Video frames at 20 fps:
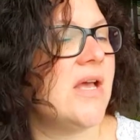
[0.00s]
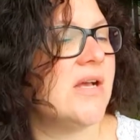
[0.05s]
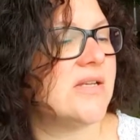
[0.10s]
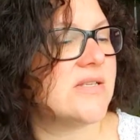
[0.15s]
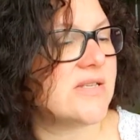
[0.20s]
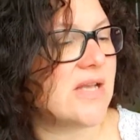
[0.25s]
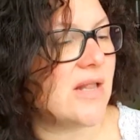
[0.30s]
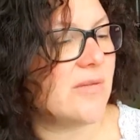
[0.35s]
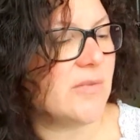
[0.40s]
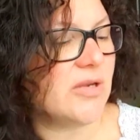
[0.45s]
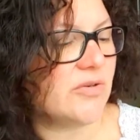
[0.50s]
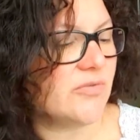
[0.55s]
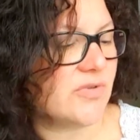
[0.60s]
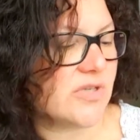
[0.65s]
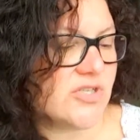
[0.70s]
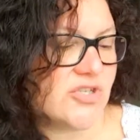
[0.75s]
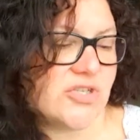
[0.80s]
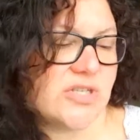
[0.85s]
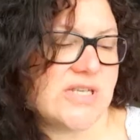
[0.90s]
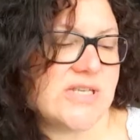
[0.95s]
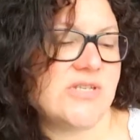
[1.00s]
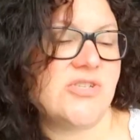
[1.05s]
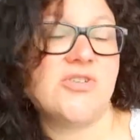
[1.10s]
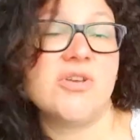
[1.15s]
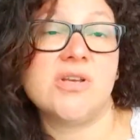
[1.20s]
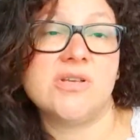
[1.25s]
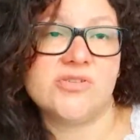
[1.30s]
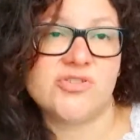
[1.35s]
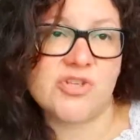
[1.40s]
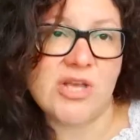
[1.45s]
Salman Rushdie's
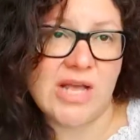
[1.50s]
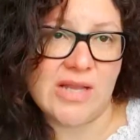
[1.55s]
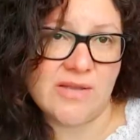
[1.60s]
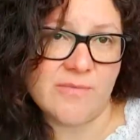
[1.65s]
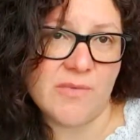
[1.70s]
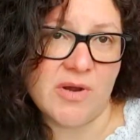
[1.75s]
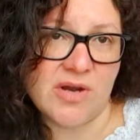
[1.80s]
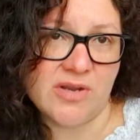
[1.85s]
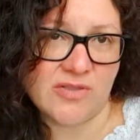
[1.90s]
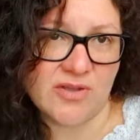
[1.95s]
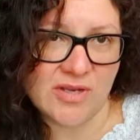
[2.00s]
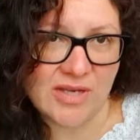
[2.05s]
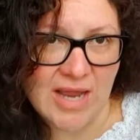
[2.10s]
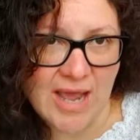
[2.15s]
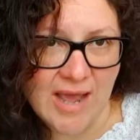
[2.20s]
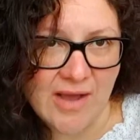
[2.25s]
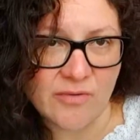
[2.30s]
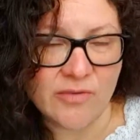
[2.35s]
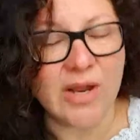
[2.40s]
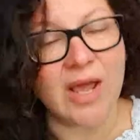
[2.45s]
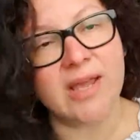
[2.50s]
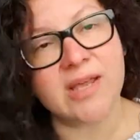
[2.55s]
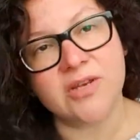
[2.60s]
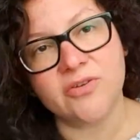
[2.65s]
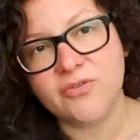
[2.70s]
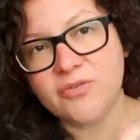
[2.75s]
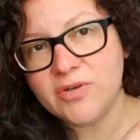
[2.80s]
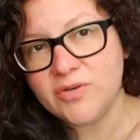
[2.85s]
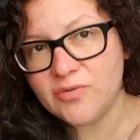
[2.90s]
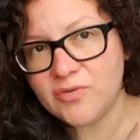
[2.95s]
Shalimar the Clown. I can
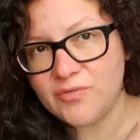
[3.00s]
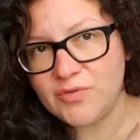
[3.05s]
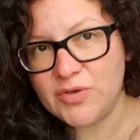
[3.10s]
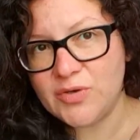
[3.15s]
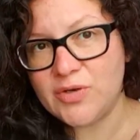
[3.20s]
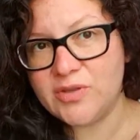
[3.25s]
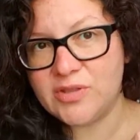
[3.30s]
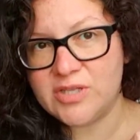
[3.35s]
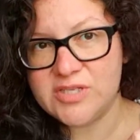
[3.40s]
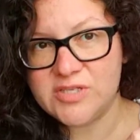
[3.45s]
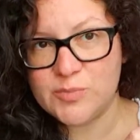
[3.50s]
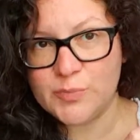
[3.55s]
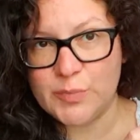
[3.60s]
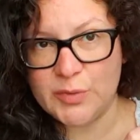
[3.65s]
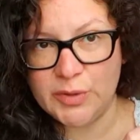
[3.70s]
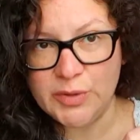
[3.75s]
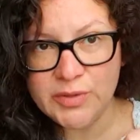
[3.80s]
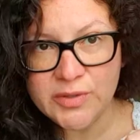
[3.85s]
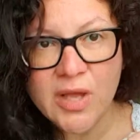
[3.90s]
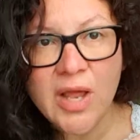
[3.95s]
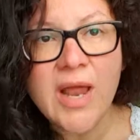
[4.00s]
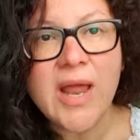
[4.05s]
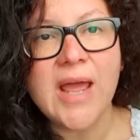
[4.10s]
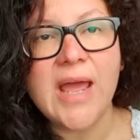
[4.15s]
do a review on this book.